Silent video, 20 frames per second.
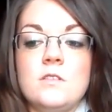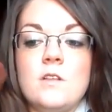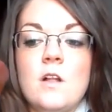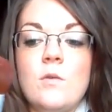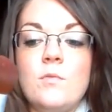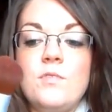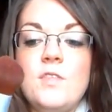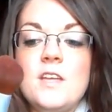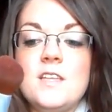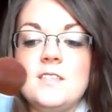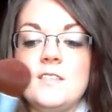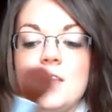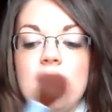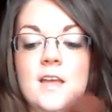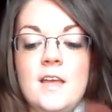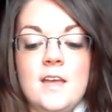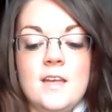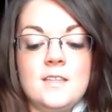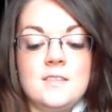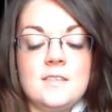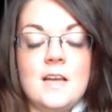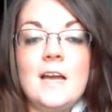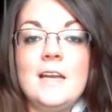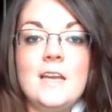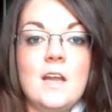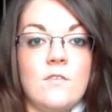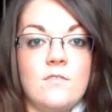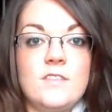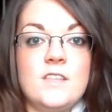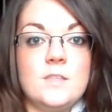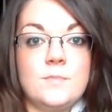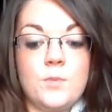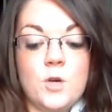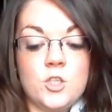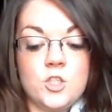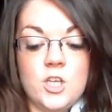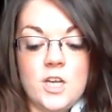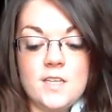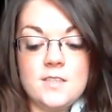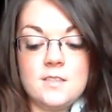Now this is, I love these
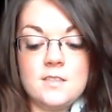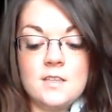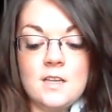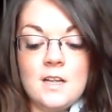brushes.